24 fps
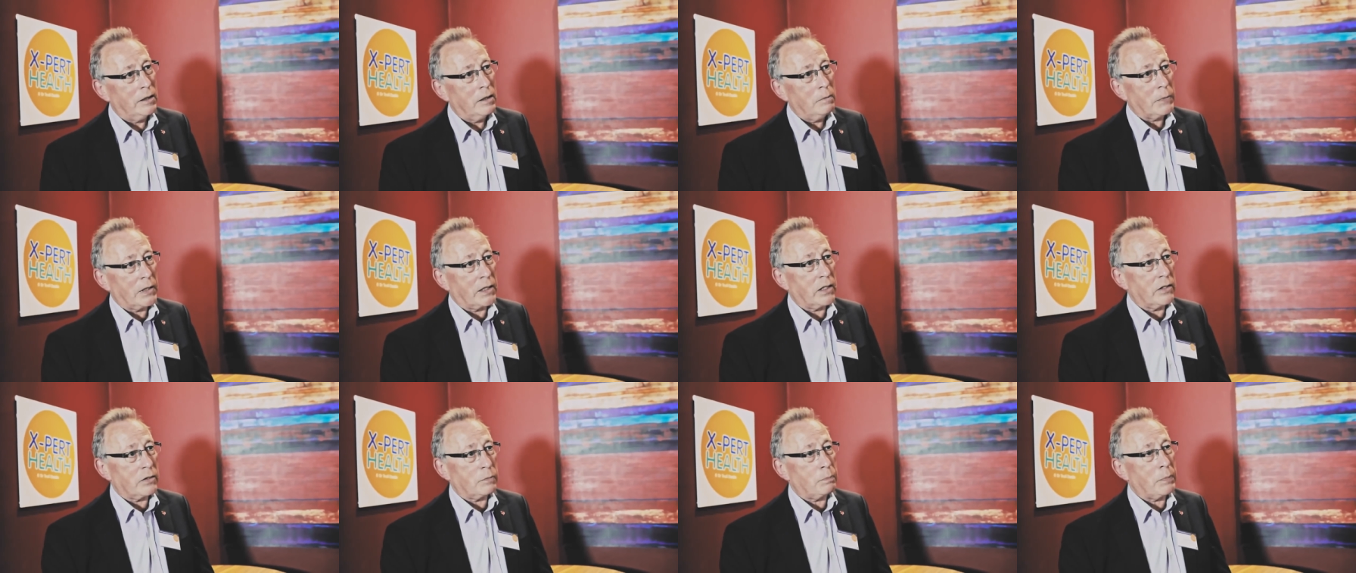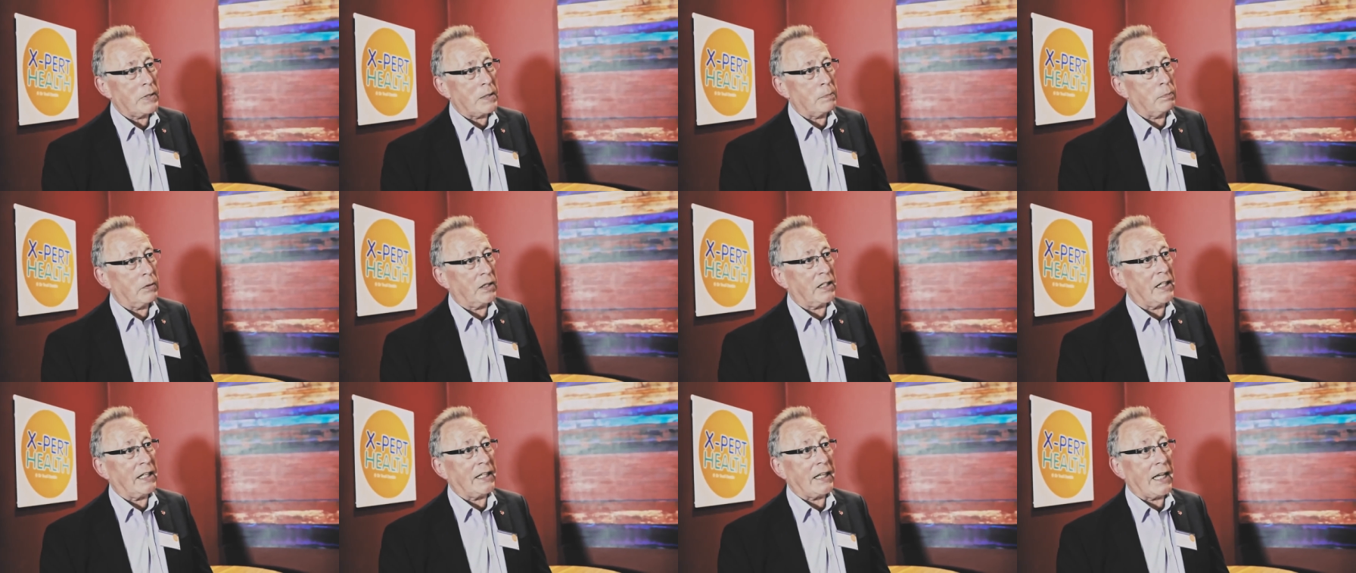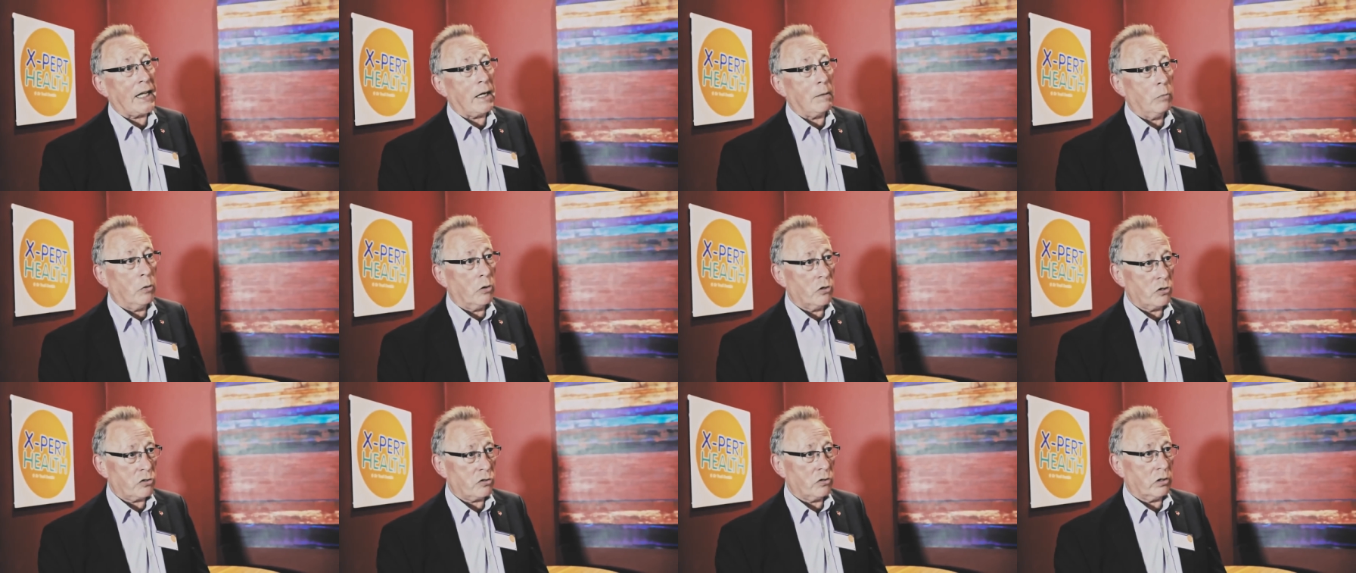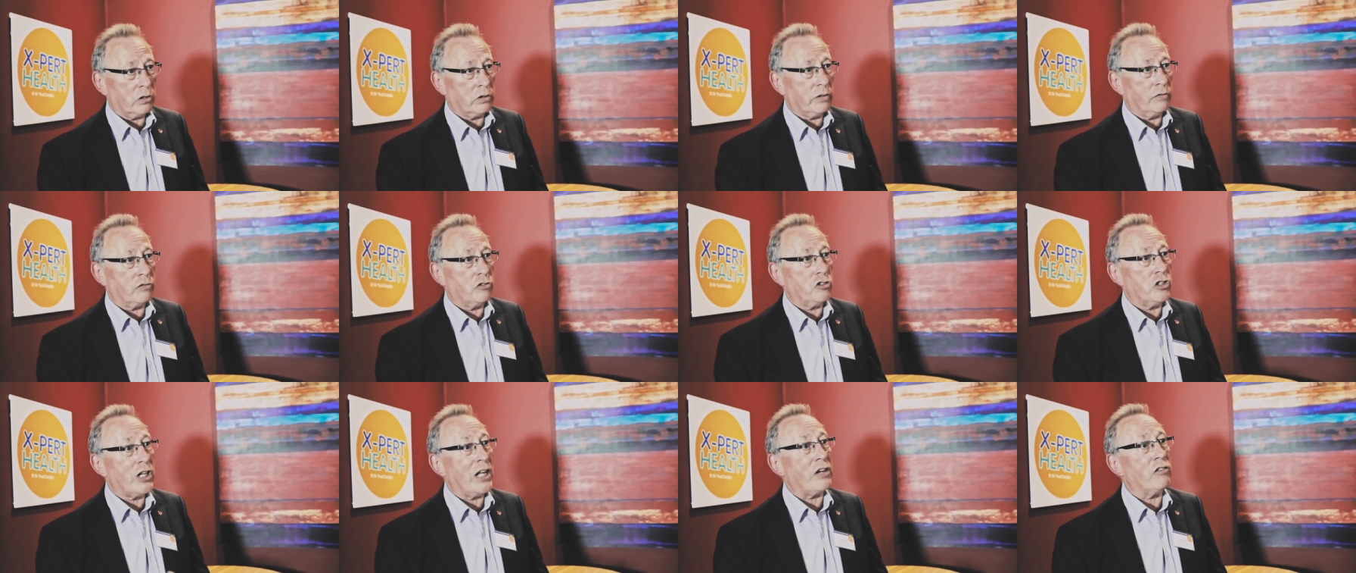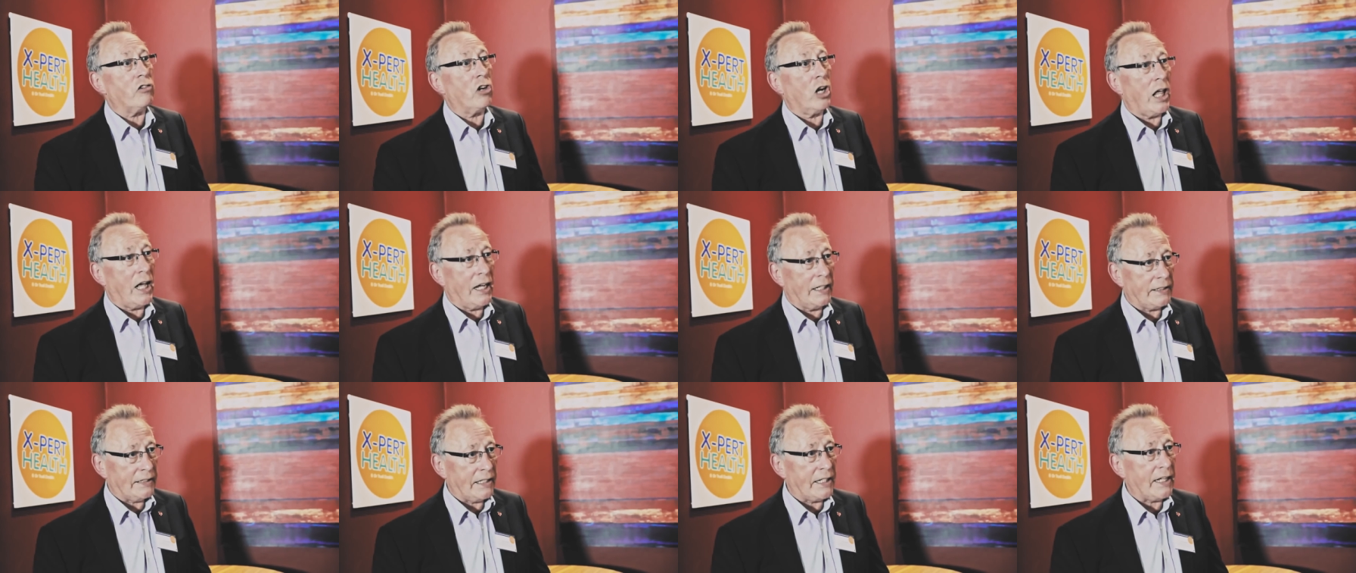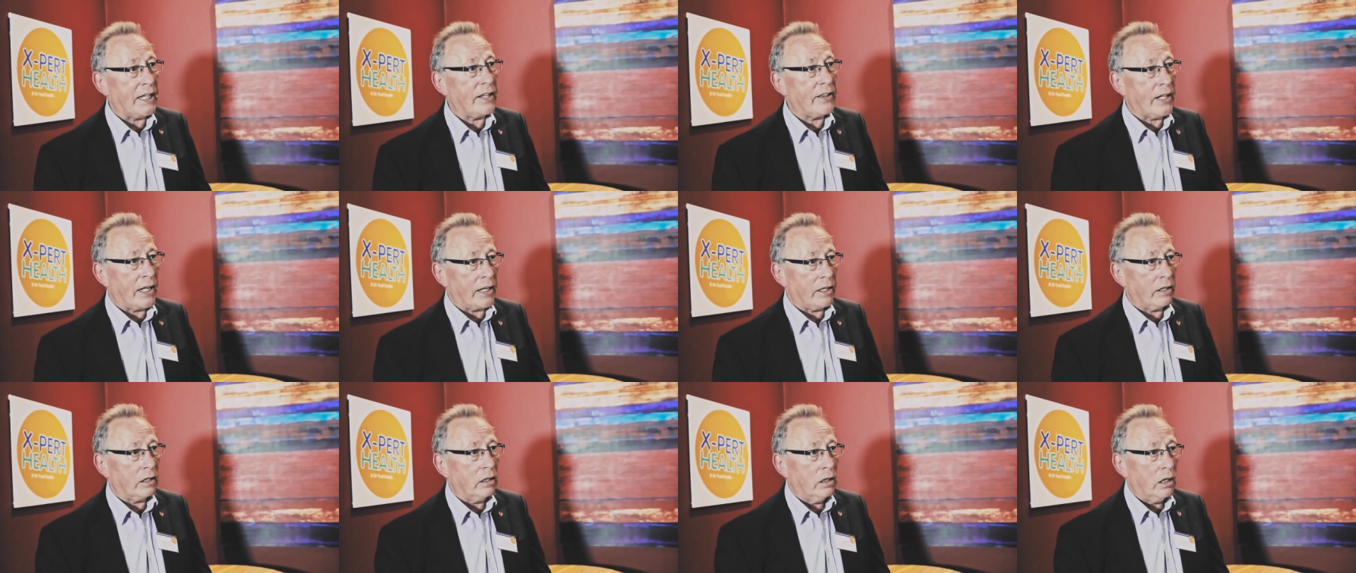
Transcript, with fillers: because people can get a more sort of general idea then